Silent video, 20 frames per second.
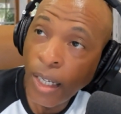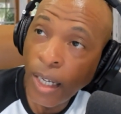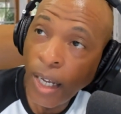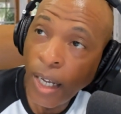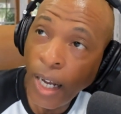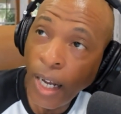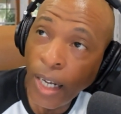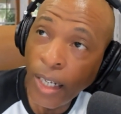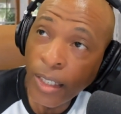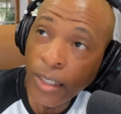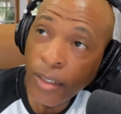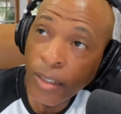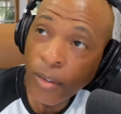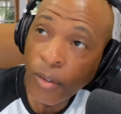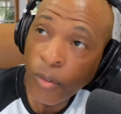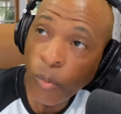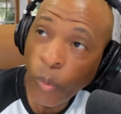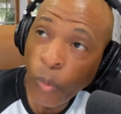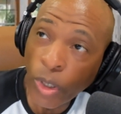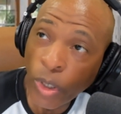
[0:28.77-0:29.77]
And
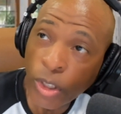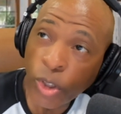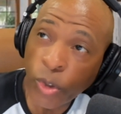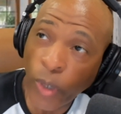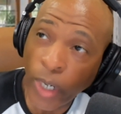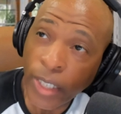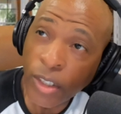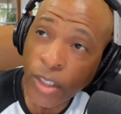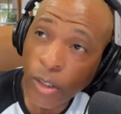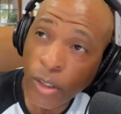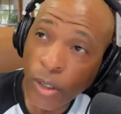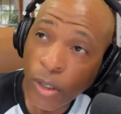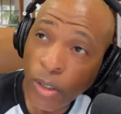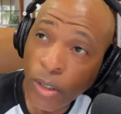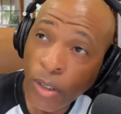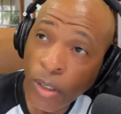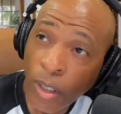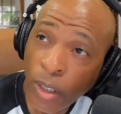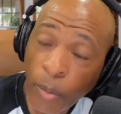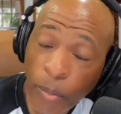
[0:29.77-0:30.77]
we're going to try
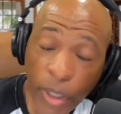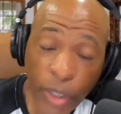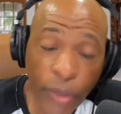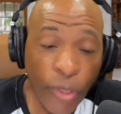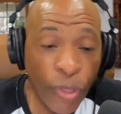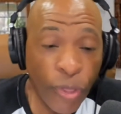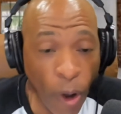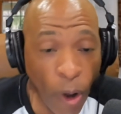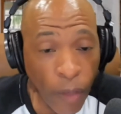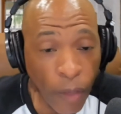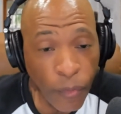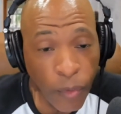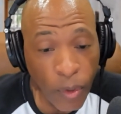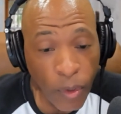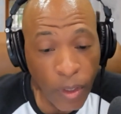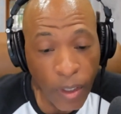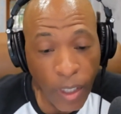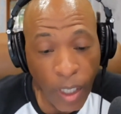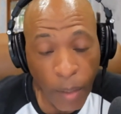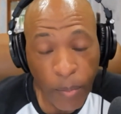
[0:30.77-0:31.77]
to be
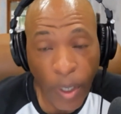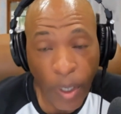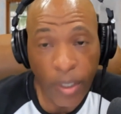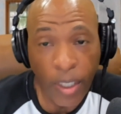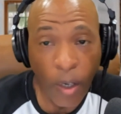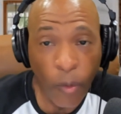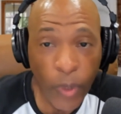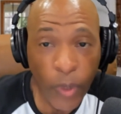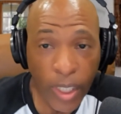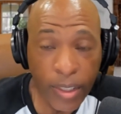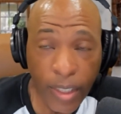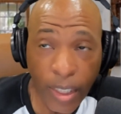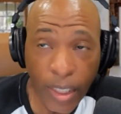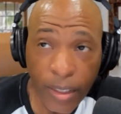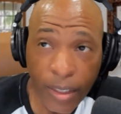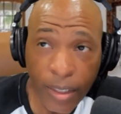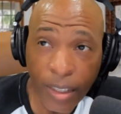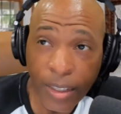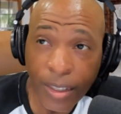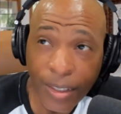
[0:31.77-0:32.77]
thoughtful about how we assess
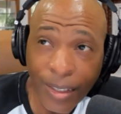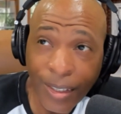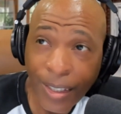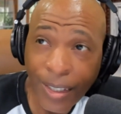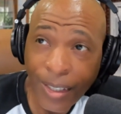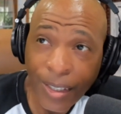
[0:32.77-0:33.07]
this.